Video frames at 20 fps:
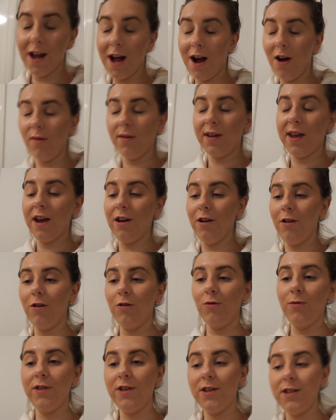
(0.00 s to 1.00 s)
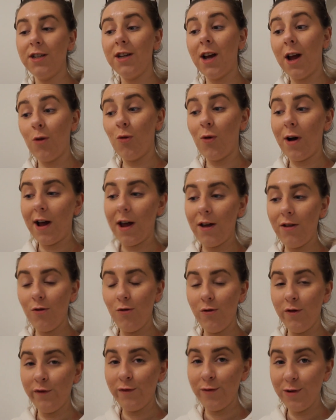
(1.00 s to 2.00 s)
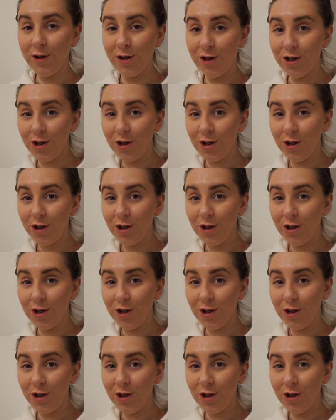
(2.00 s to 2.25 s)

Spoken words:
how we're getting along with the DIY that we've been